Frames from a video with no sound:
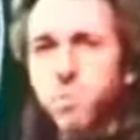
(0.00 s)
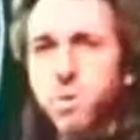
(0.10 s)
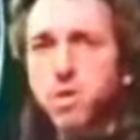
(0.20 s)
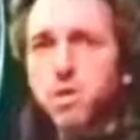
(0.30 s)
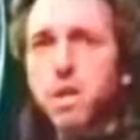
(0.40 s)

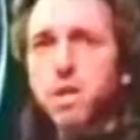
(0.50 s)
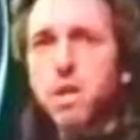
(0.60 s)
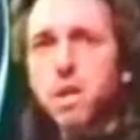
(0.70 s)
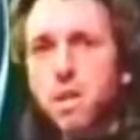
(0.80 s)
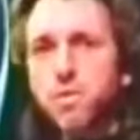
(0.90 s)
image
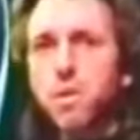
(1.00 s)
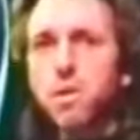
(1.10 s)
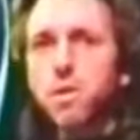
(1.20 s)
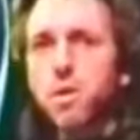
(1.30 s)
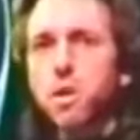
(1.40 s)
the
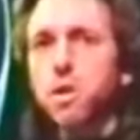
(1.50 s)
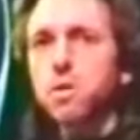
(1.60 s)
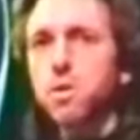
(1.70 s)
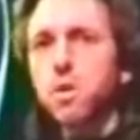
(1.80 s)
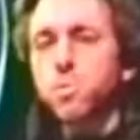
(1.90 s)
evening that the
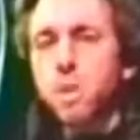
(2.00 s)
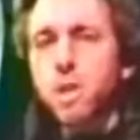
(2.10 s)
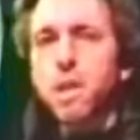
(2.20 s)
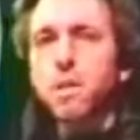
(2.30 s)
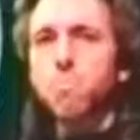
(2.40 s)
United States
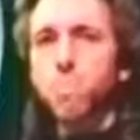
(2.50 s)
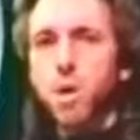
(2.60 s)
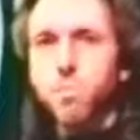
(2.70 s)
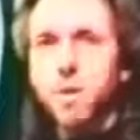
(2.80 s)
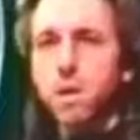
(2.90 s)
began
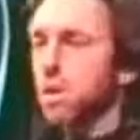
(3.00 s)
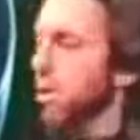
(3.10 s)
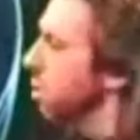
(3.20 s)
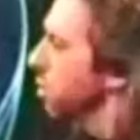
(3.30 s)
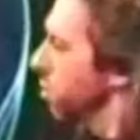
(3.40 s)
bombing in the
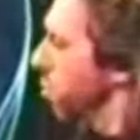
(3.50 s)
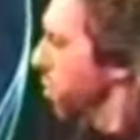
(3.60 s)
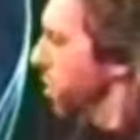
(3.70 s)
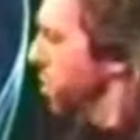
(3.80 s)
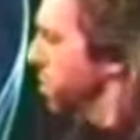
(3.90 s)
Gulf
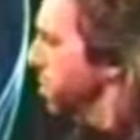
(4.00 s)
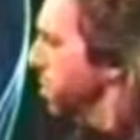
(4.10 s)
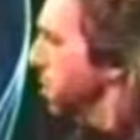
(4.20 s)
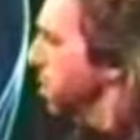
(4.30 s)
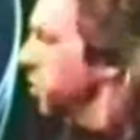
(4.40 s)
War.
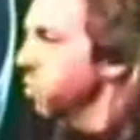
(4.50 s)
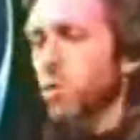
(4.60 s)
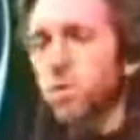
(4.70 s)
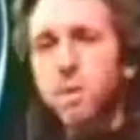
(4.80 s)
She went to